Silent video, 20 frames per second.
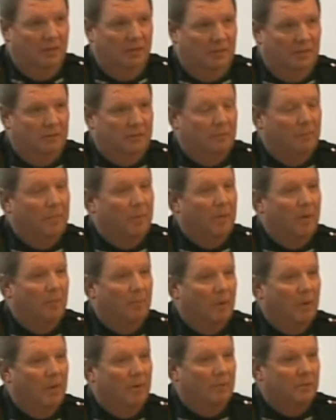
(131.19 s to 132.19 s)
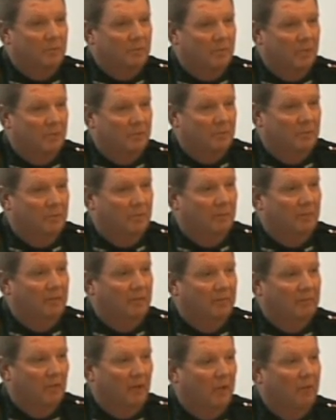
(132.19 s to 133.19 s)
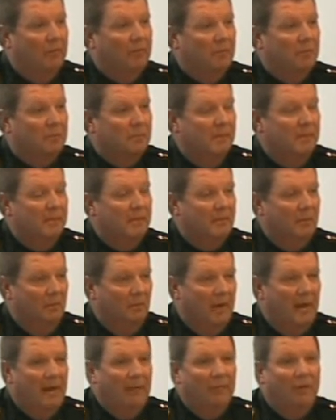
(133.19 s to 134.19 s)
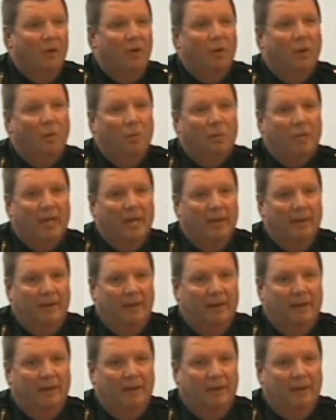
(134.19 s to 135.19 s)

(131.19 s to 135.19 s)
is the paramount responsibility of law enforcement throughout the whole county,